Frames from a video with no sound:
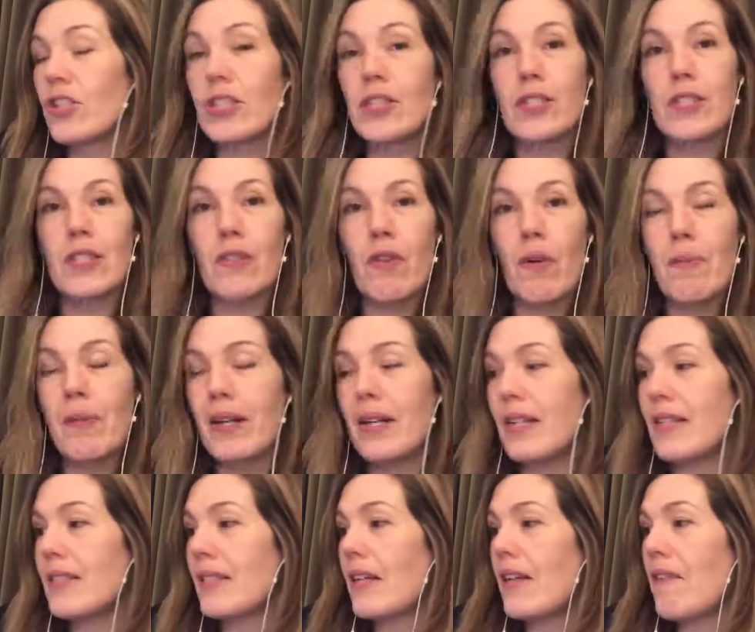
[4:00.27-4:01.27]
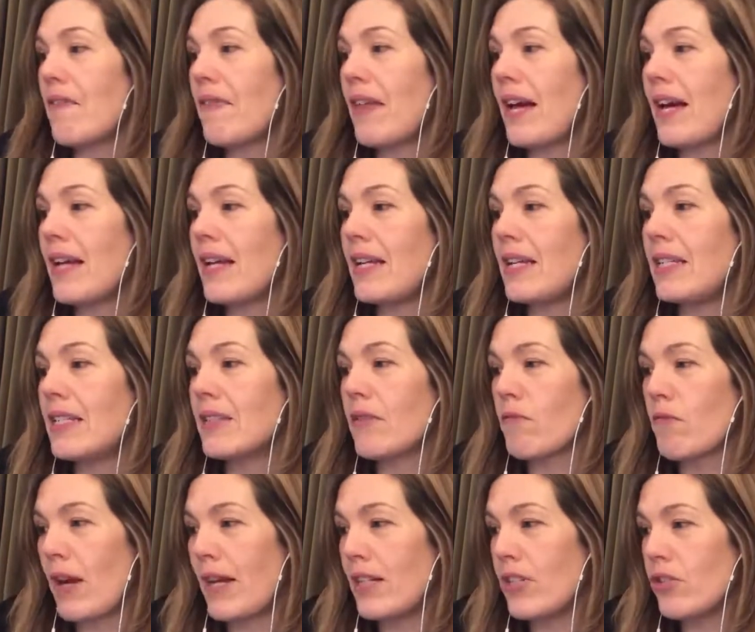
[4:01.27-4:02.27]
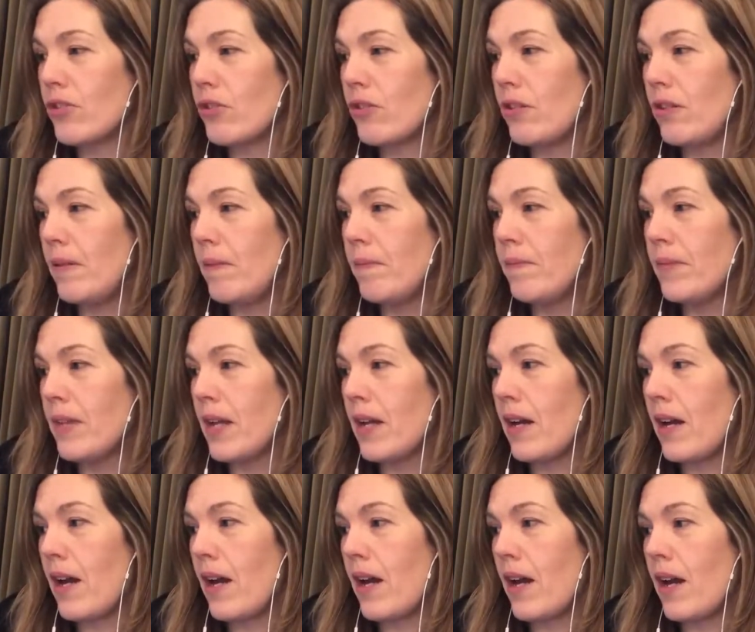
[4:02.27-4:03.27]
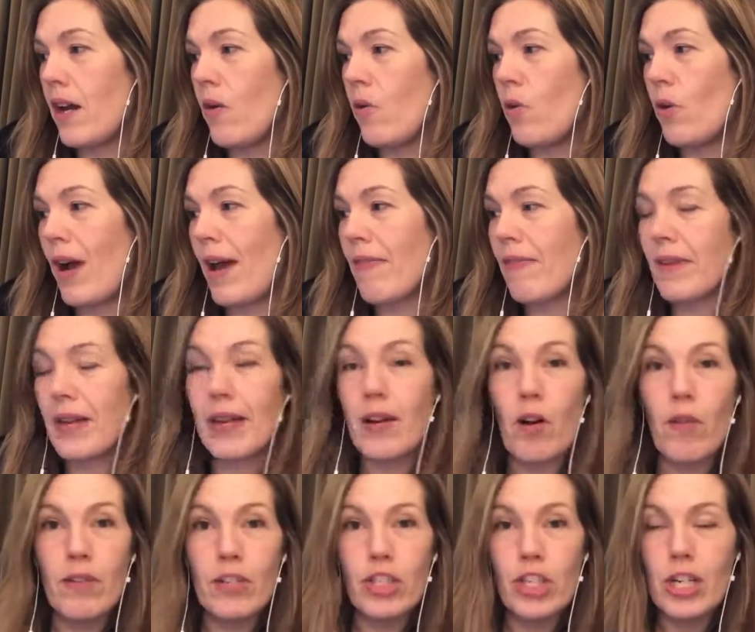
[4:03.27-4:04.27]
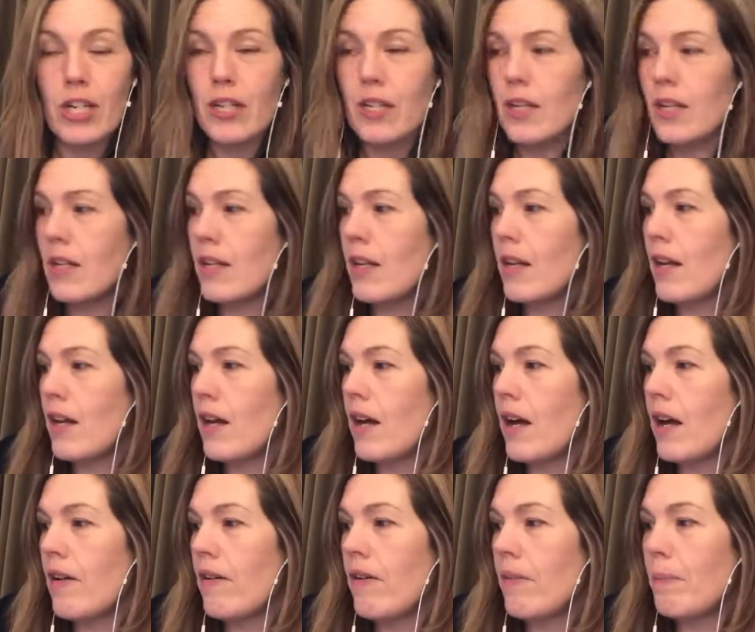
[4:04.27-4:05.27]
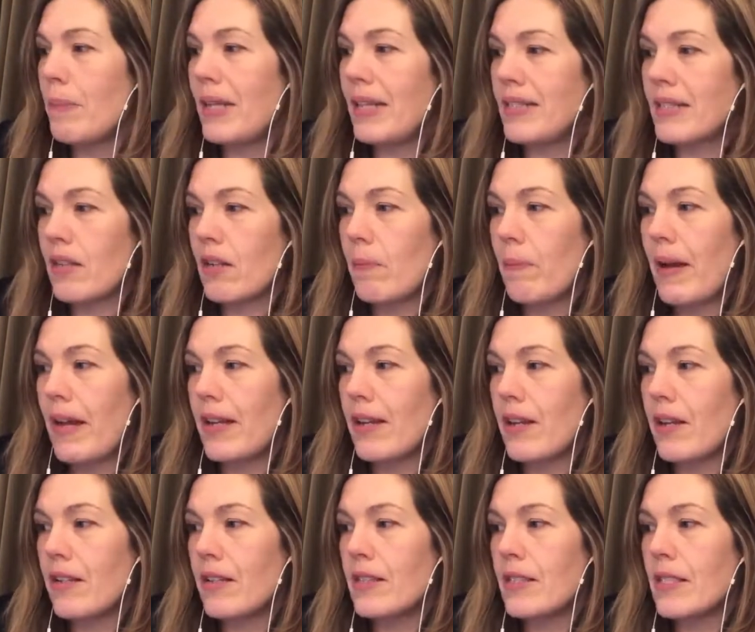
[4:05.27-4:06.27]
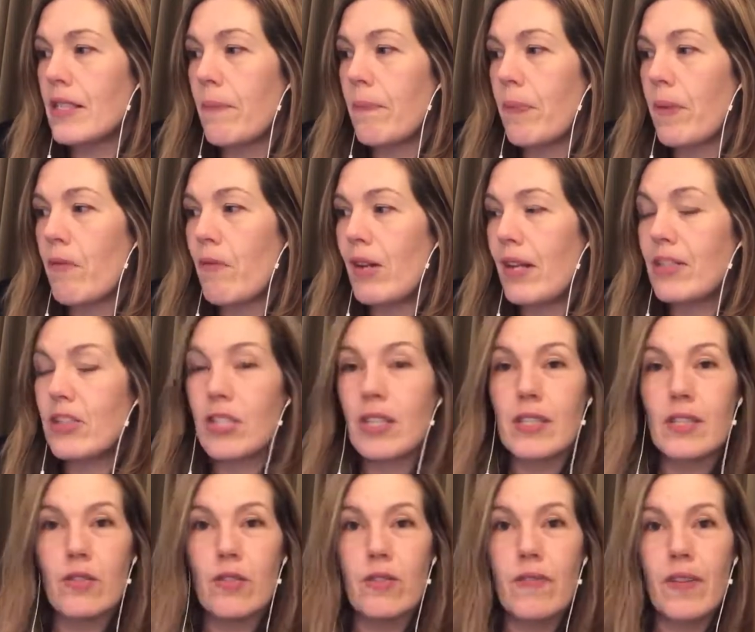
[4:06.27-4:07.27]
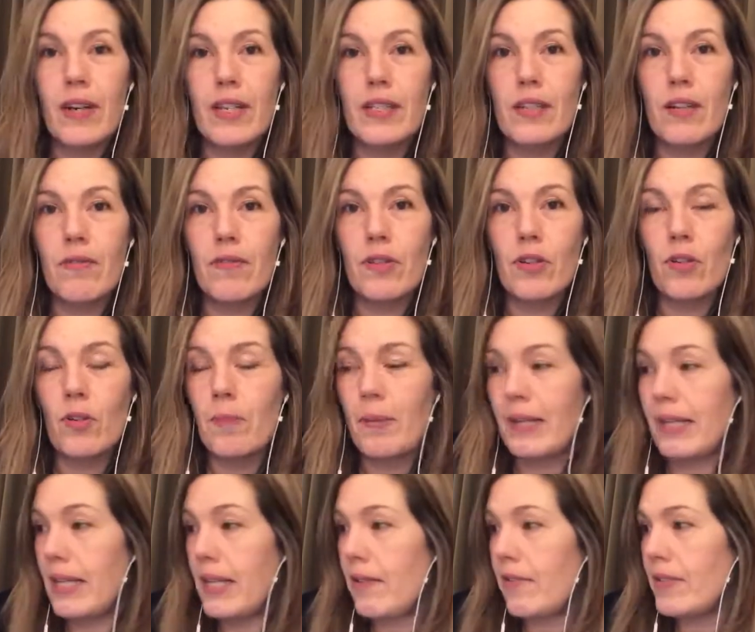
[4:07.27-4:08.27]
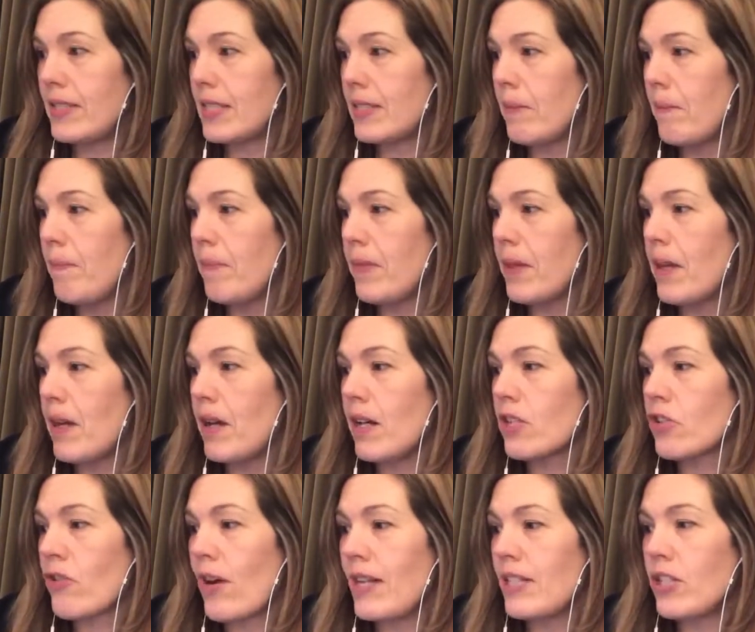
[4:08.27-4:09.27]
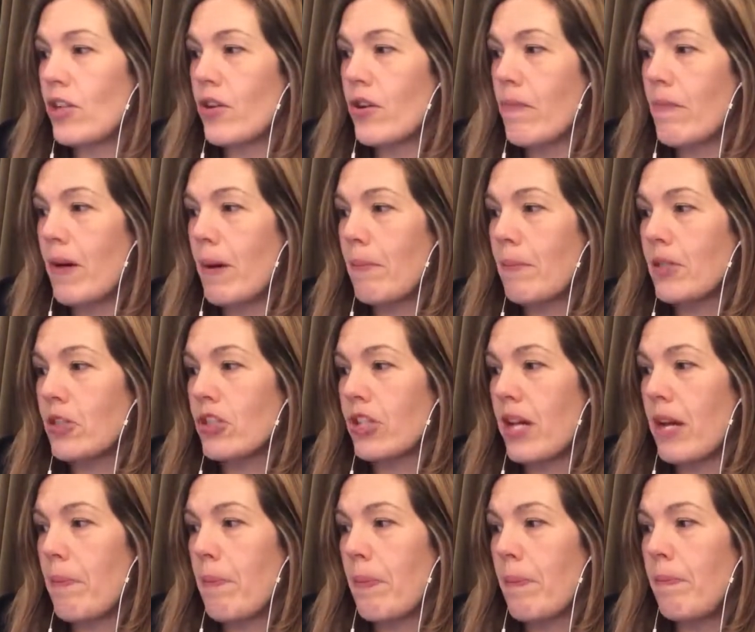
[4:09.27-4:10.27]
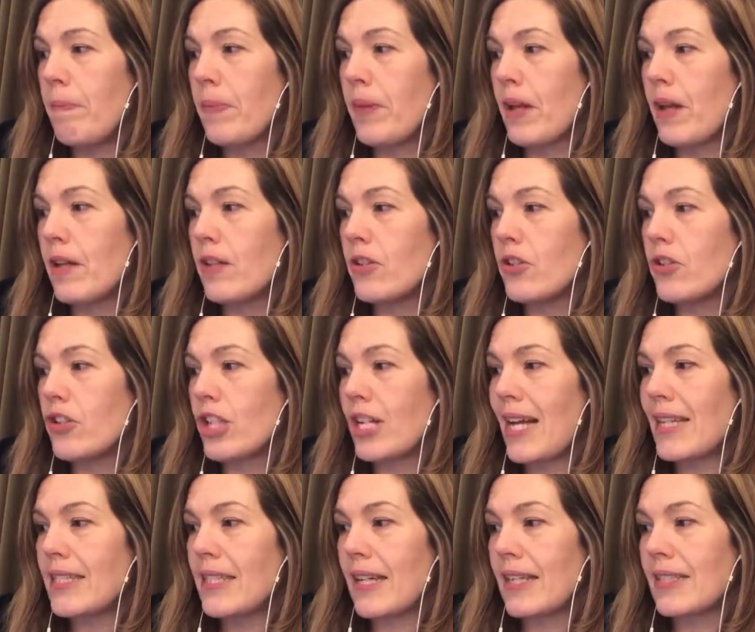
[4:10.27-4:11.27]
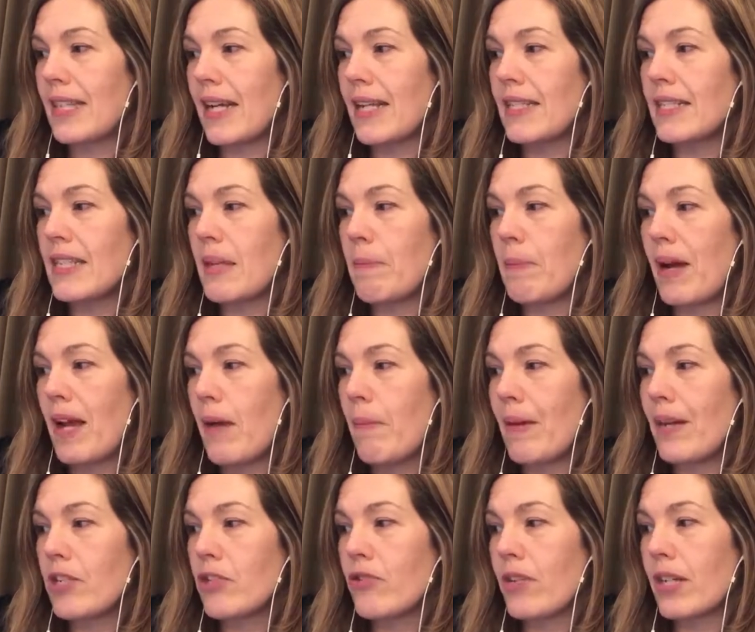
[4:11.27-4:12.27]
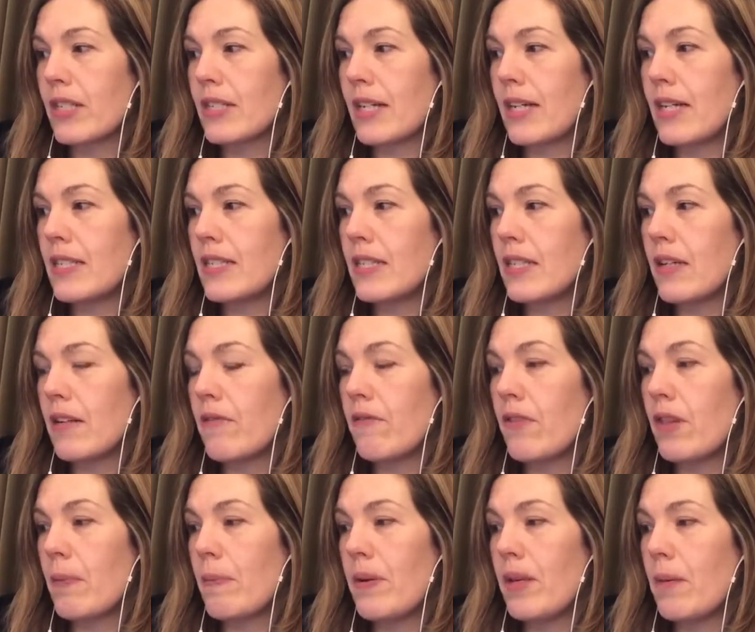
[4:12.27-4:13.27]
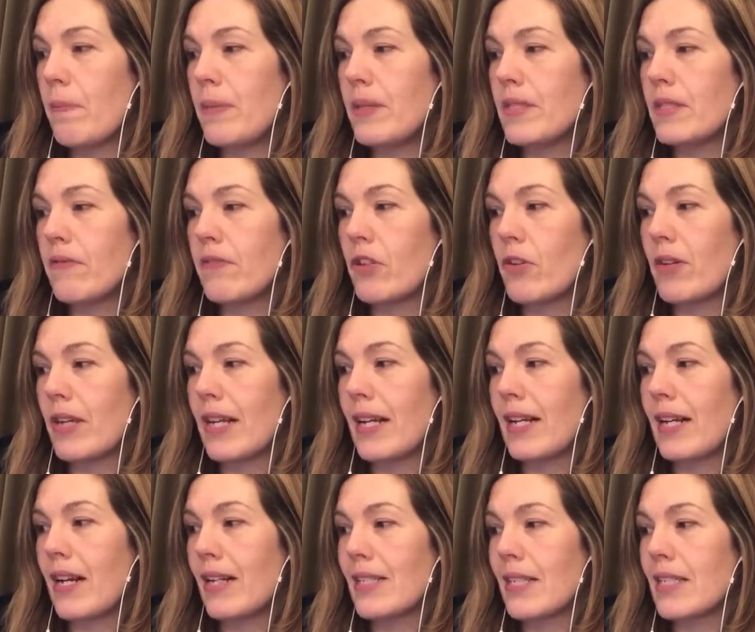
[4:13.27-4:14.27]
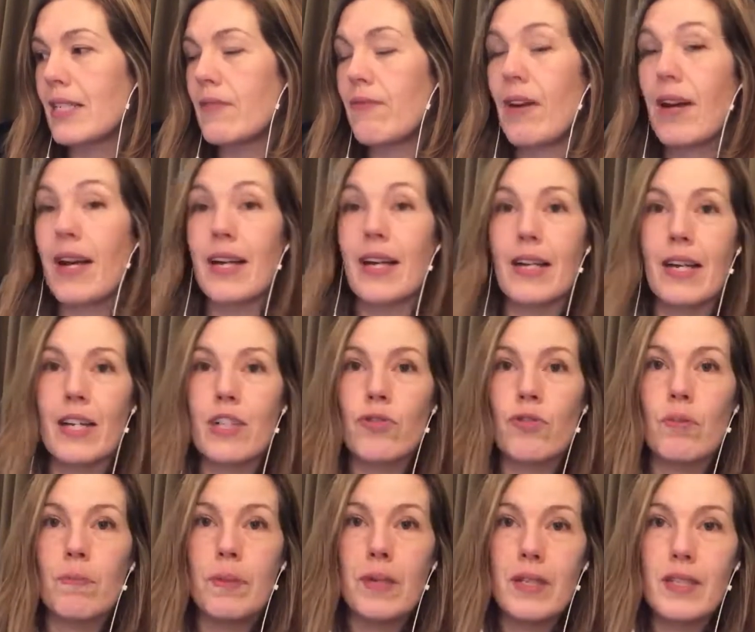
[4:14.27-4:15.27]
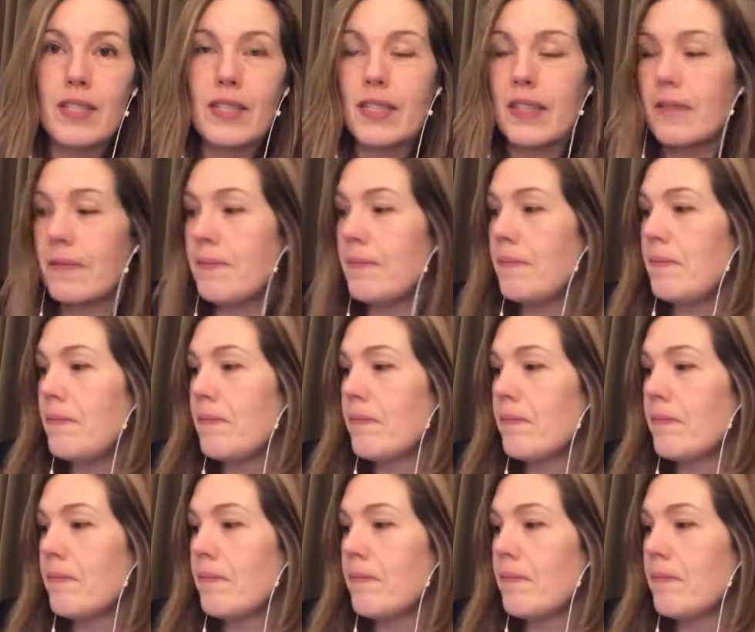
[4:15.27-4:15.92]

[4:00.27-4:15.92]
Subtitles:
just as a reminder, that is racial or ethnic origin, political opinions, religious or philosophical beliefs, trade union membership, genetic data, biometric data for the purpose of uniquely identifying a natural person,